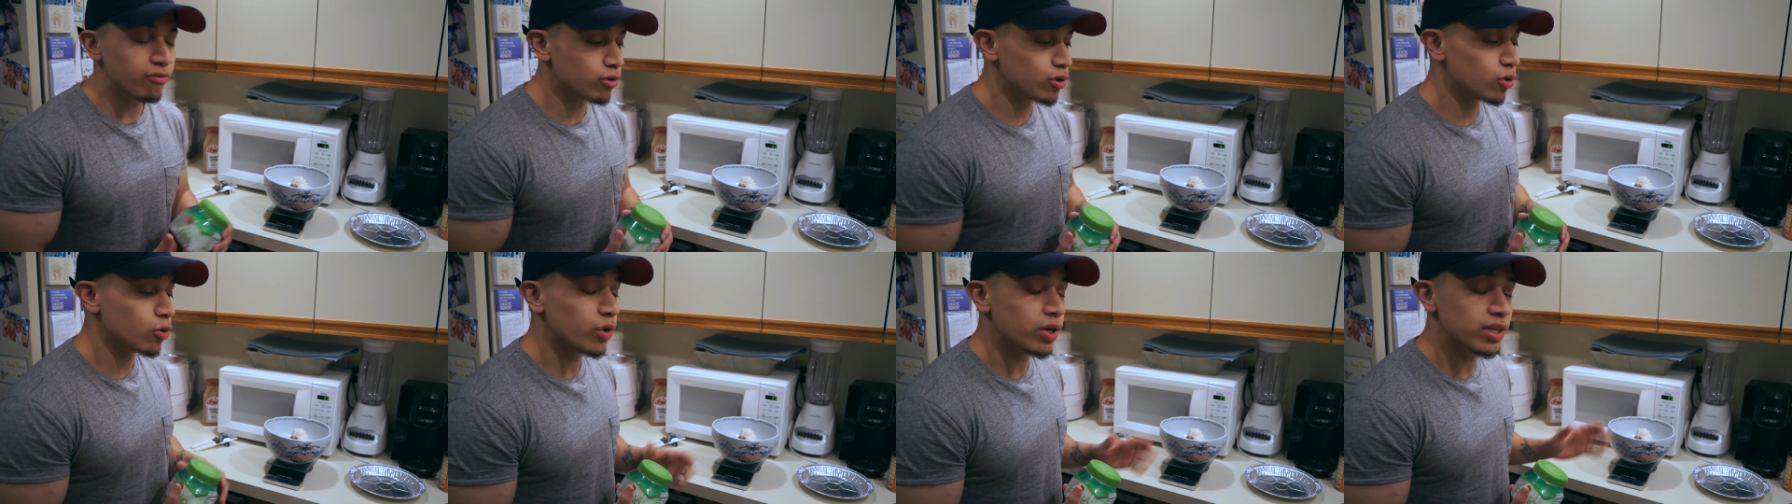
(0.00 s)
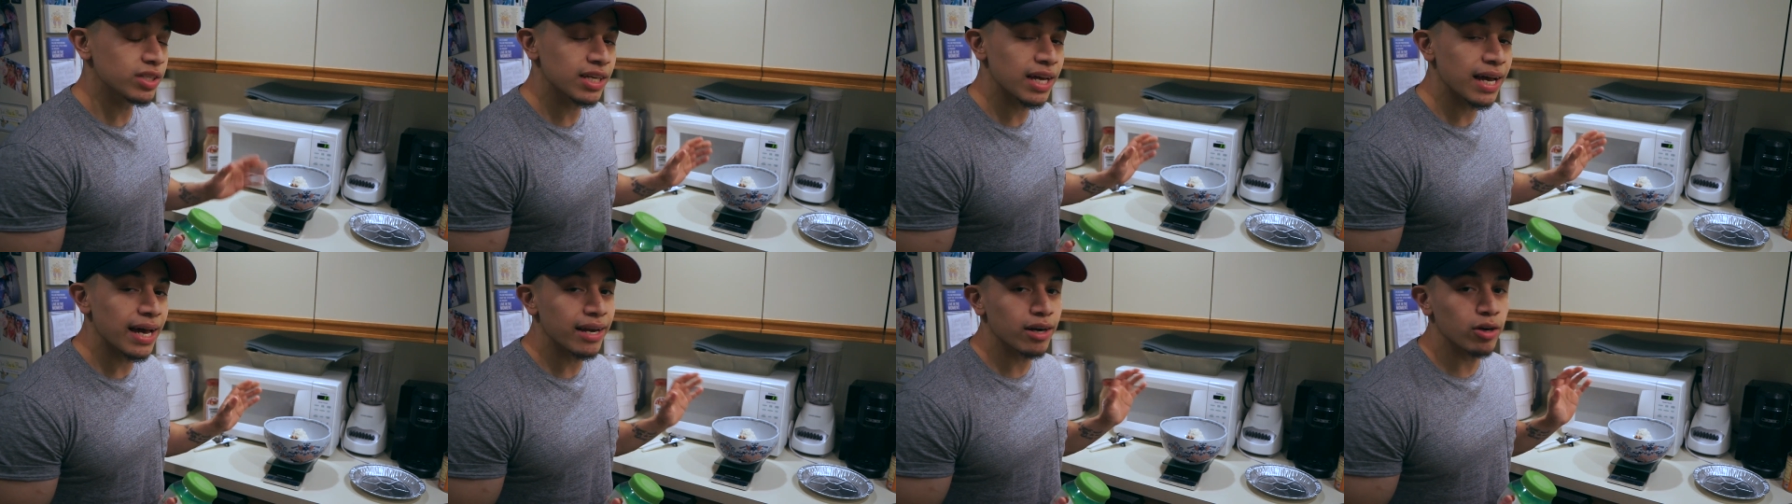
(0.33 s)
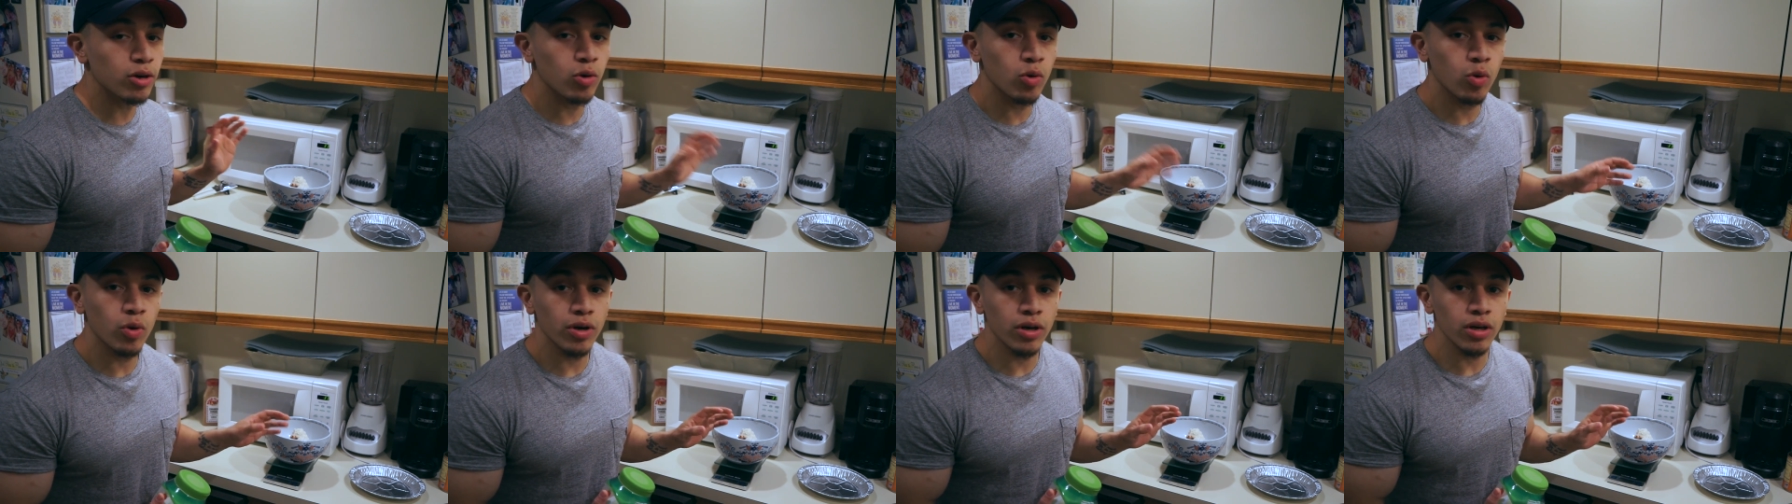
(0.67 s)
We're going to add a
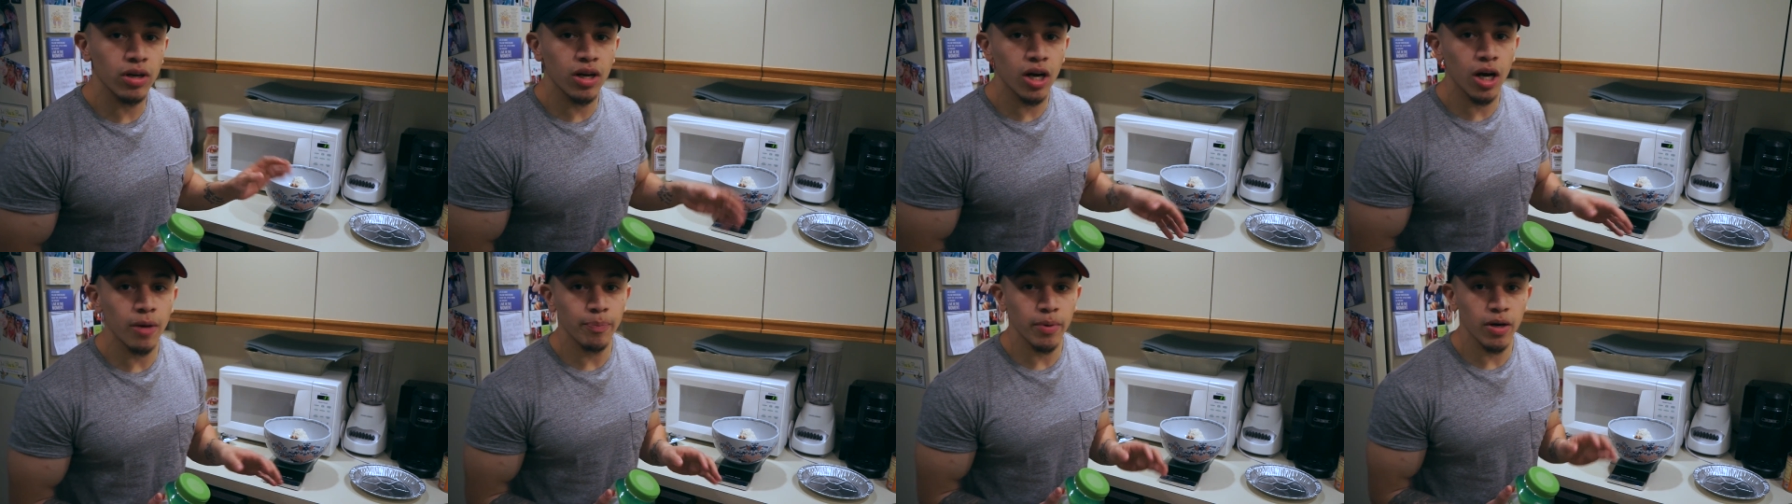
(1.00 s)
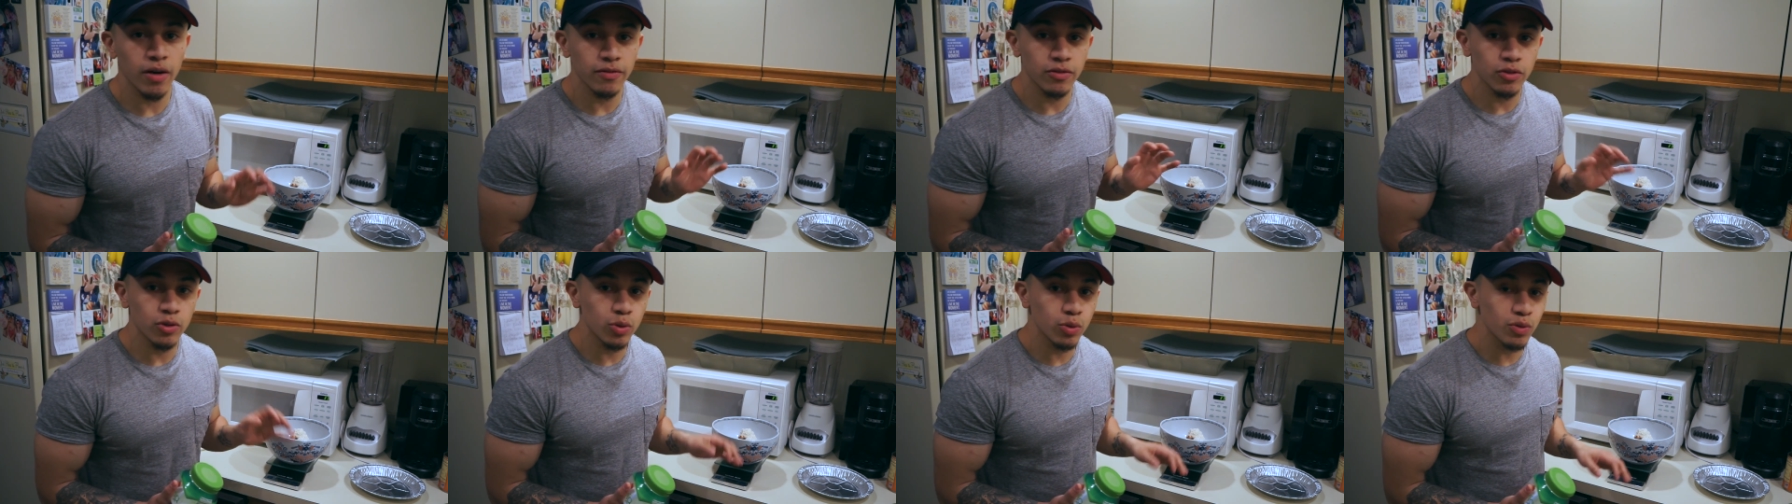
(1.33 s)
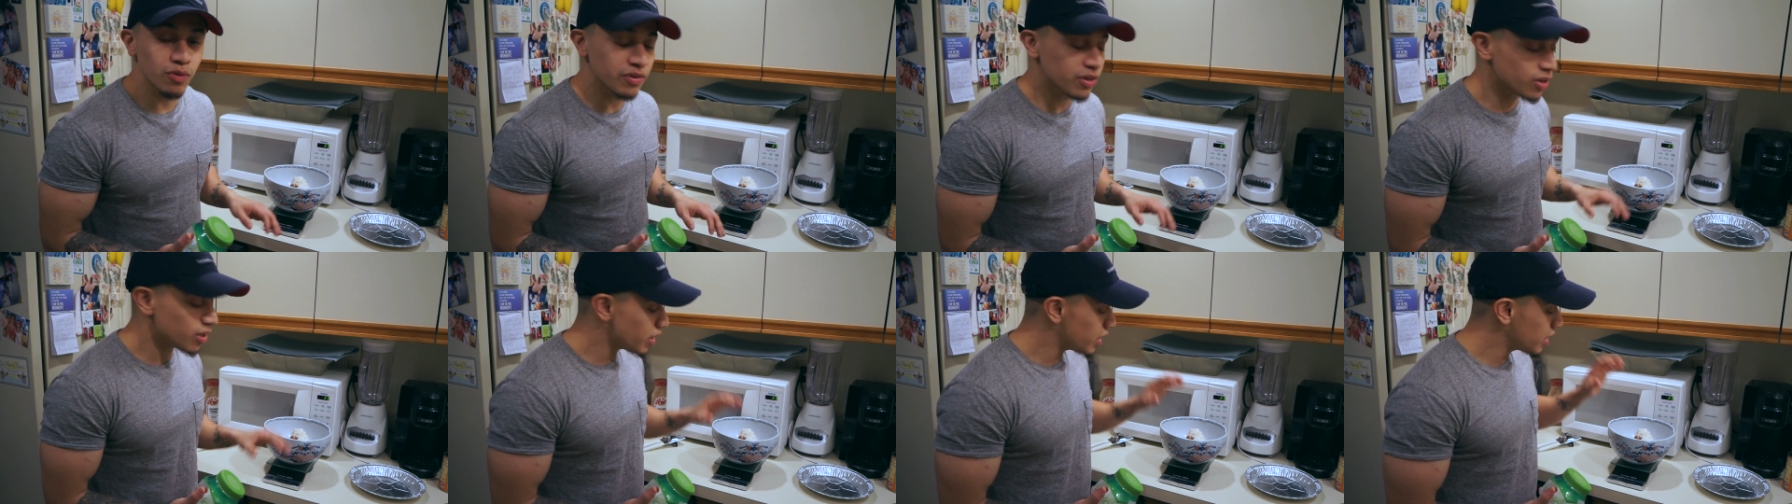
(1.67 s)
1/4 cup of
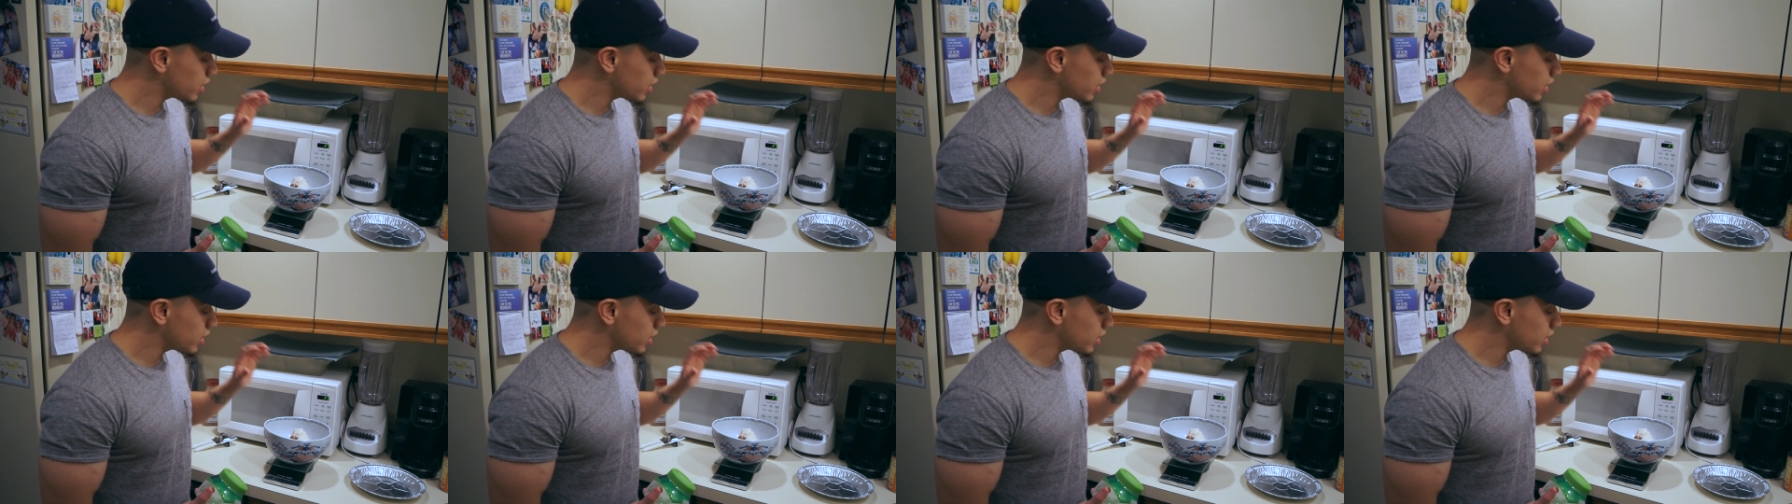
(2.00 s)
Truvia